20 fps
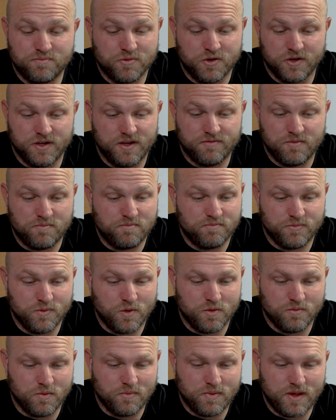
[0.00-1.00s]
couldn't even
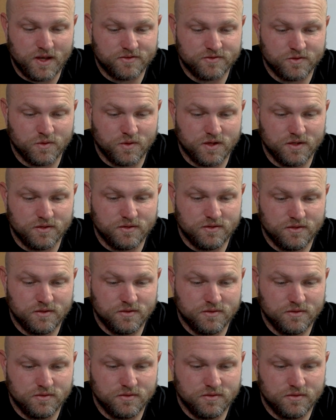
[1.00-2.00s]
normal back squat.
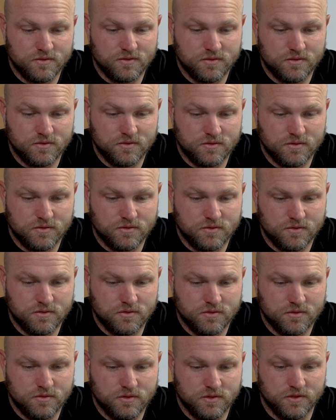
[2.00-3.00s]

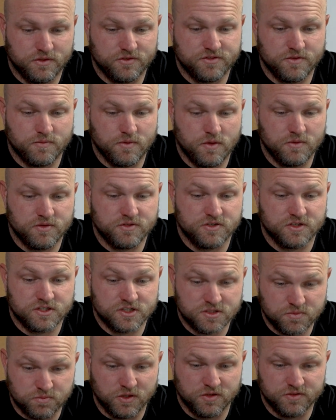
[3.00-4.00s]
You know, they're some of the most
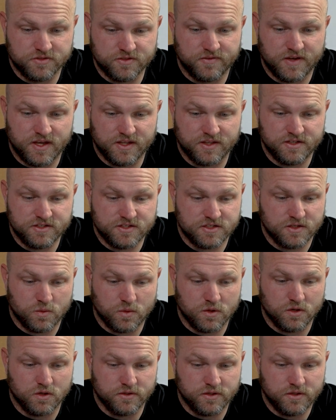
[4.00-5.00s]
explosive athletes in the
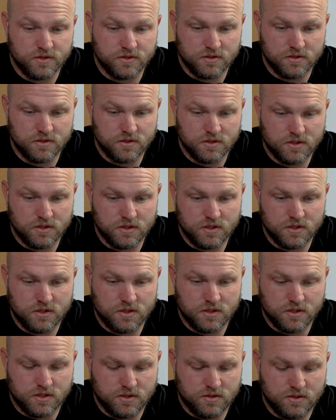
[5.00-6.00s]
world.
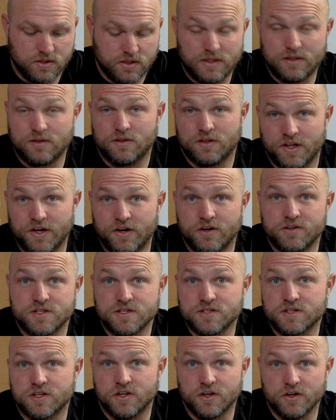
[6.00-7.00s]
And Clarence
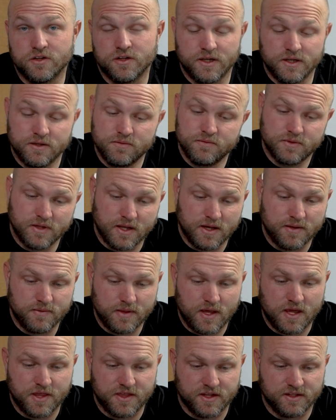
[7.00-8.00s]
is clearly,
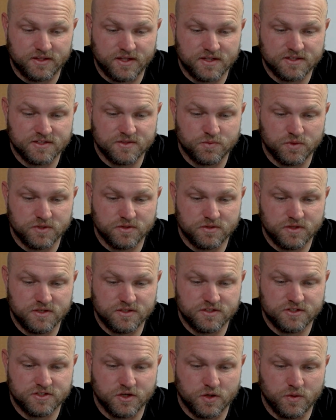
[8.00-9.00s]
I think that's what
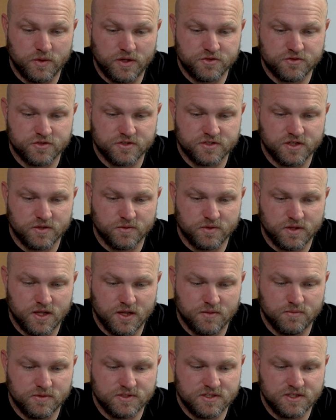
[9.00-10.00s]
is so interesting with
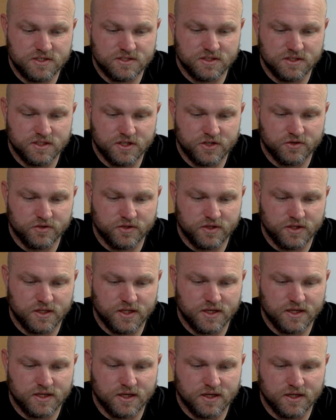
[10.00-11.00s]
him, is he's literally
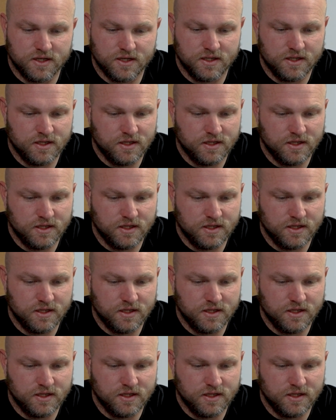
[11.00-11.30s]
like a